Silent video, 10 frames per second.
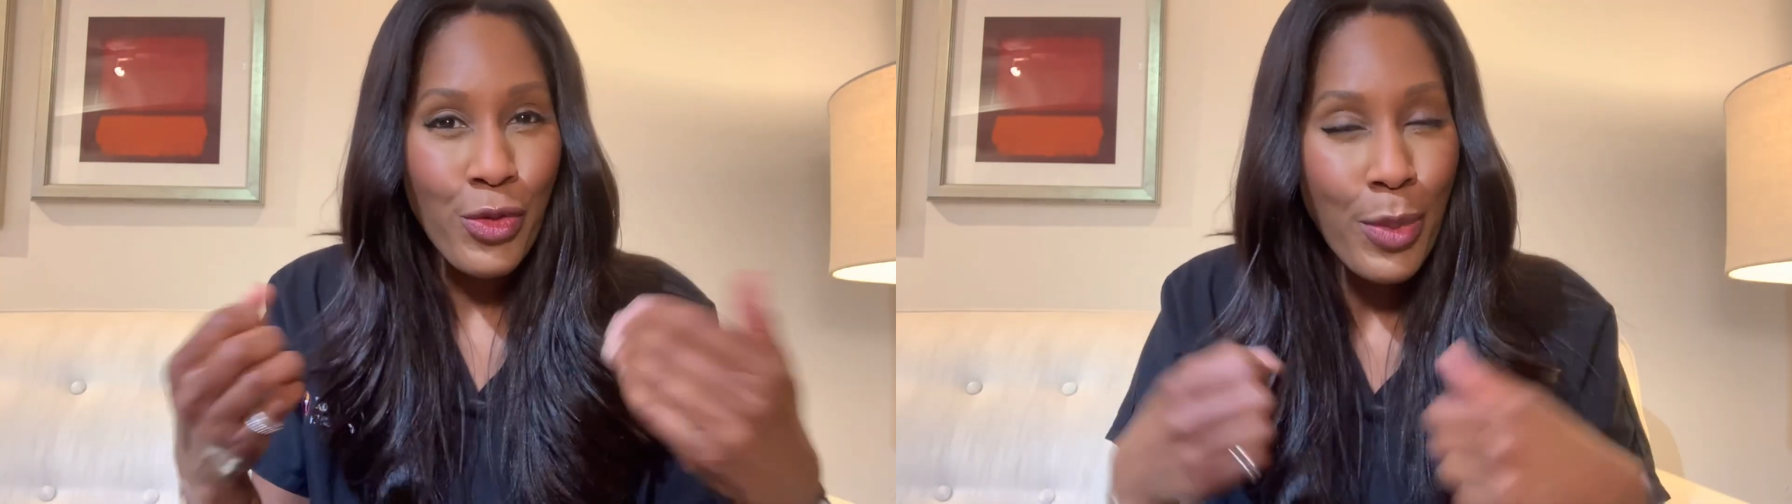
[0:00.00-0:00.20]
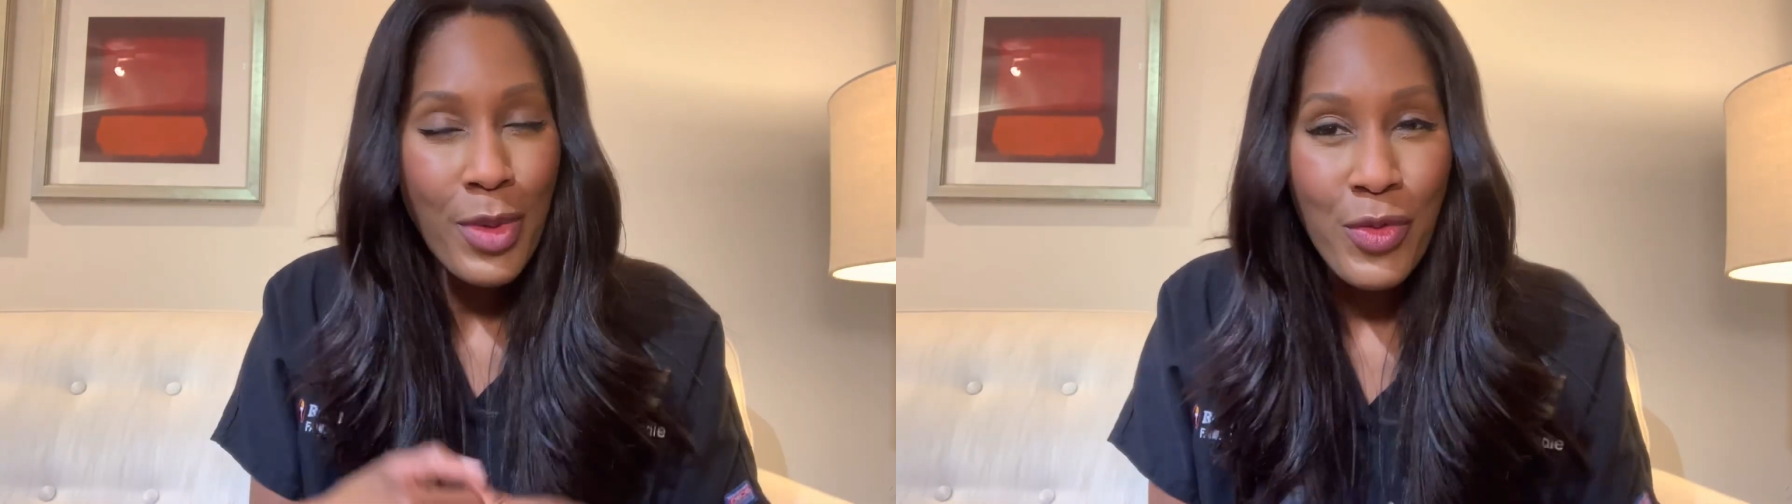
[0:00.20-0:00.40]

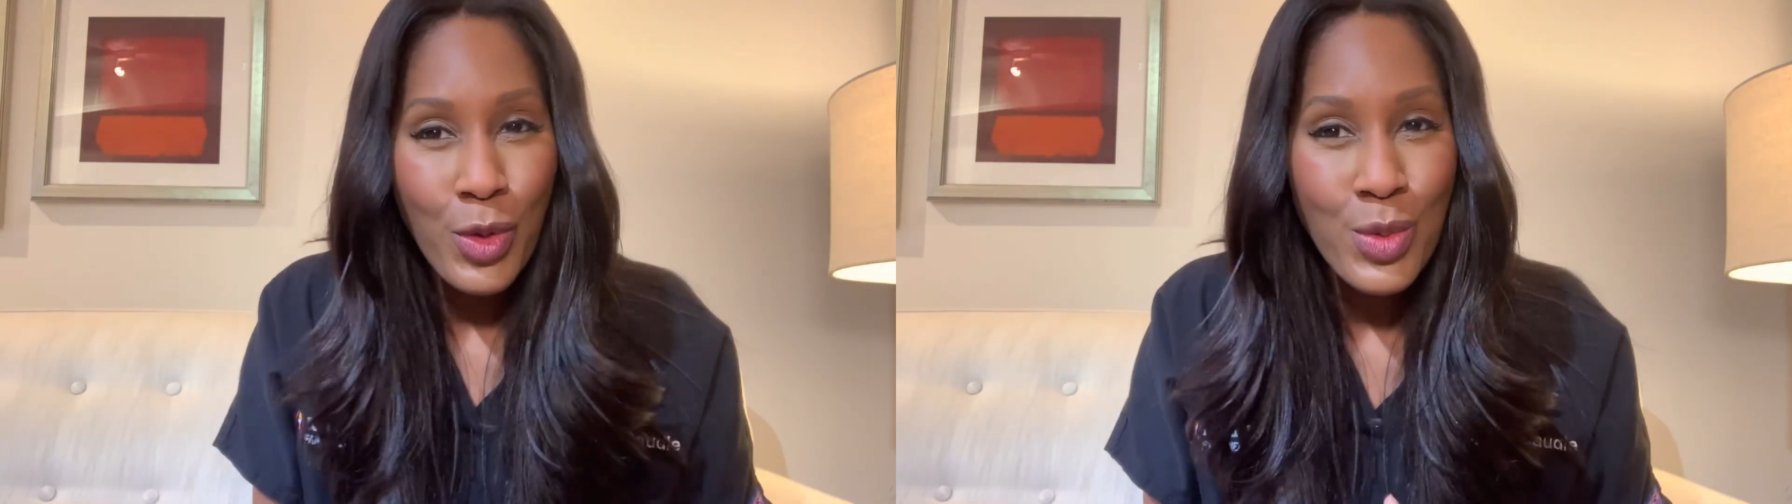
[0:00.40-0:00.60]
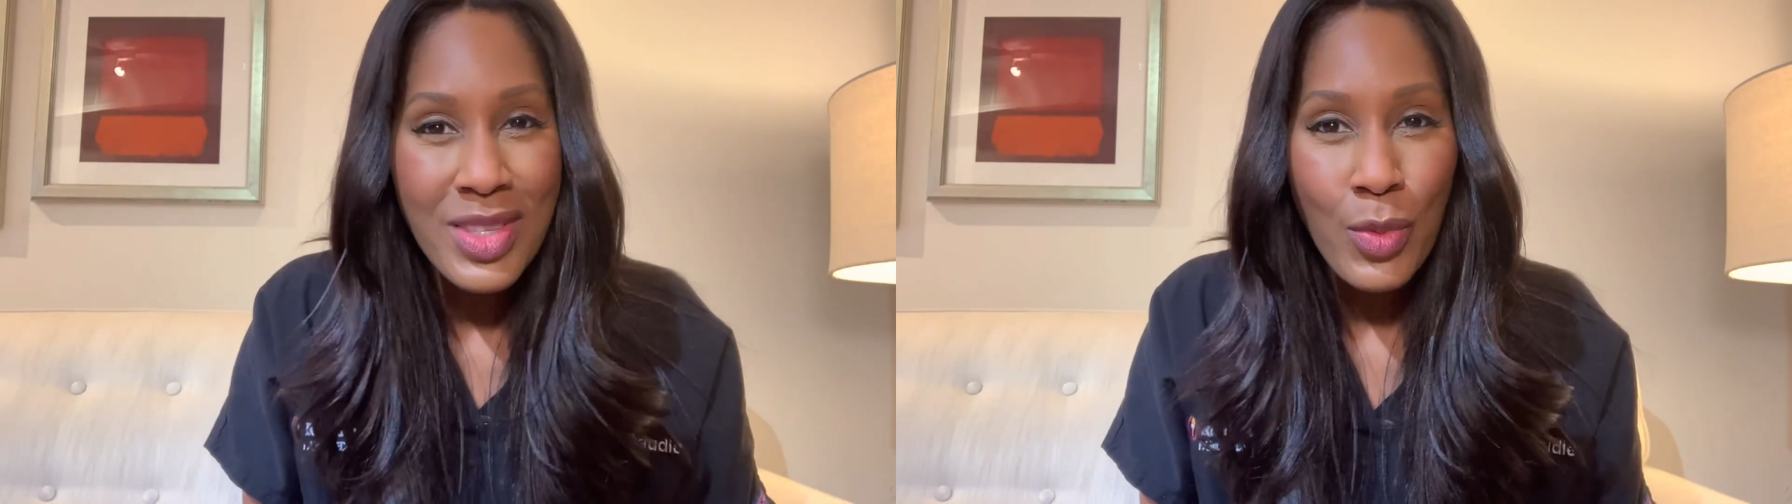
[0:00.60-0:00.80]
from the
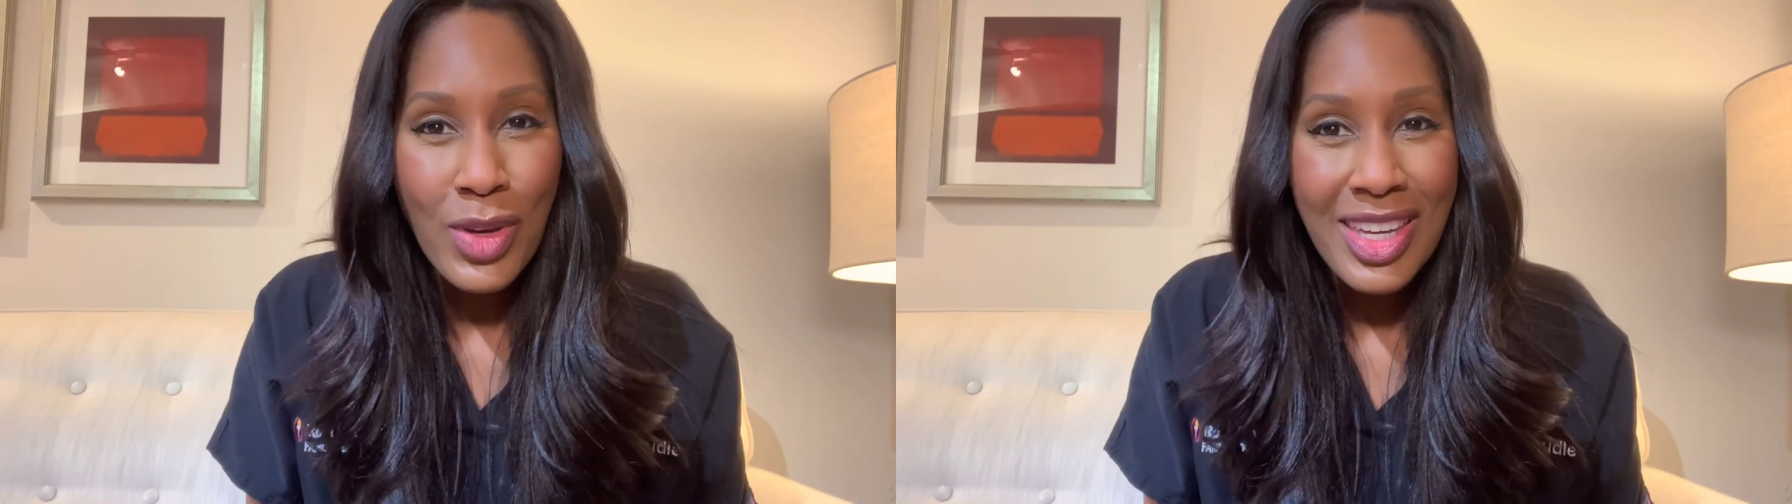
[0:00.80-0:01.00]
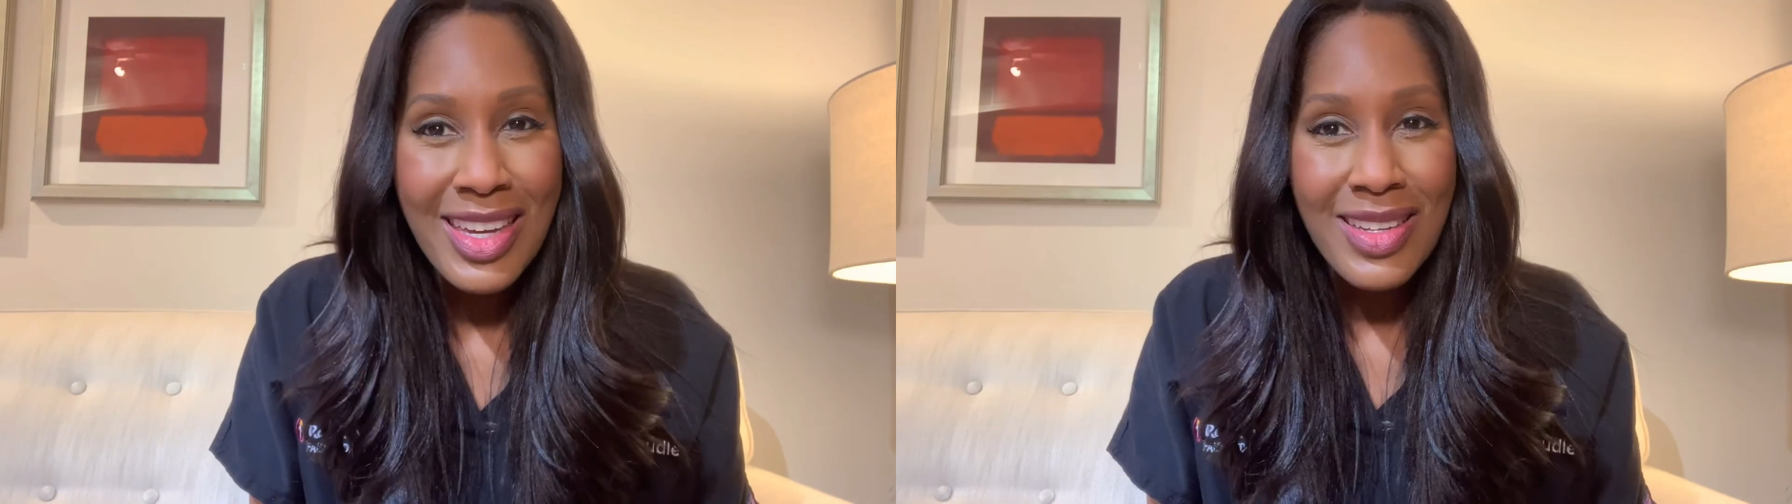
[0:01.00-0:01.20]
foods that we
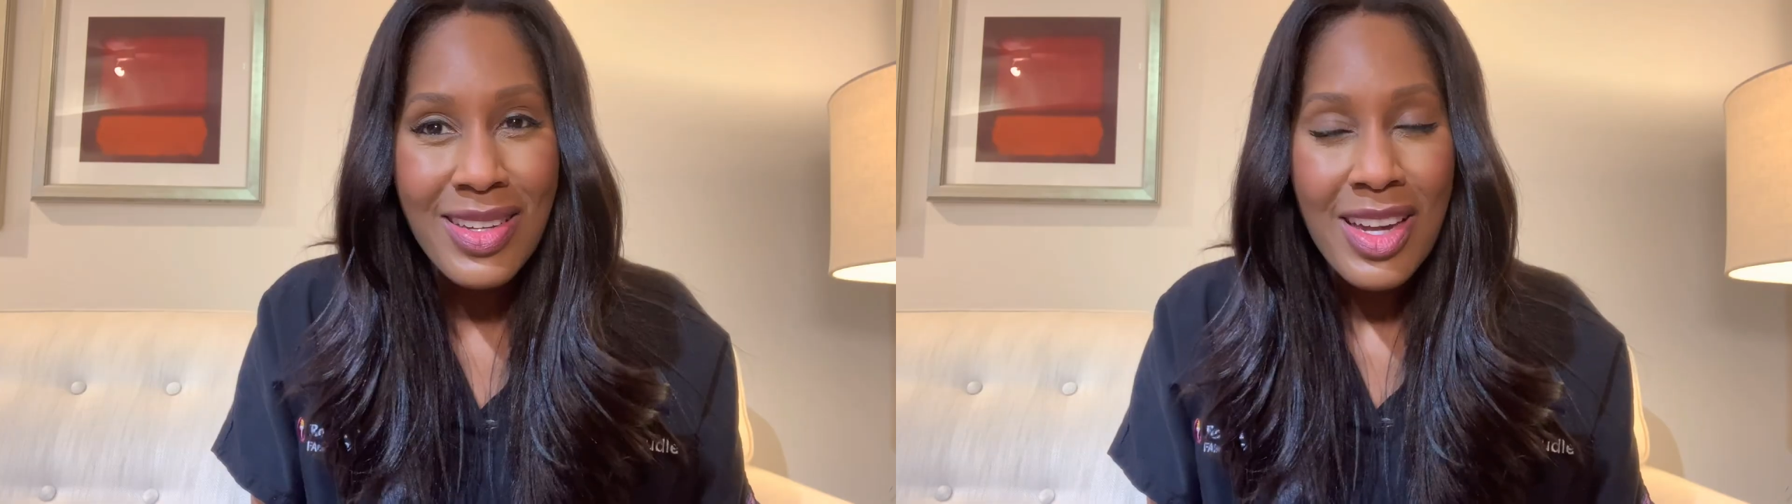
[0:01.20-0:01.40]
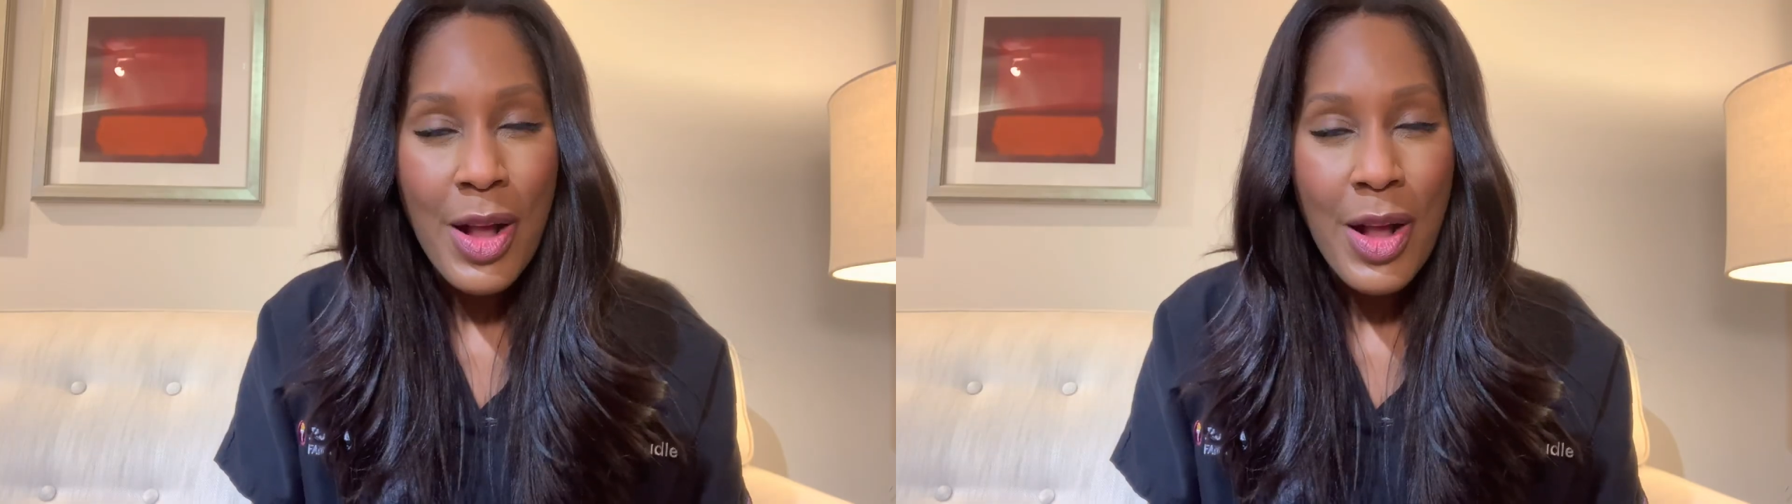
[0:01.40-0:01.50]
eat.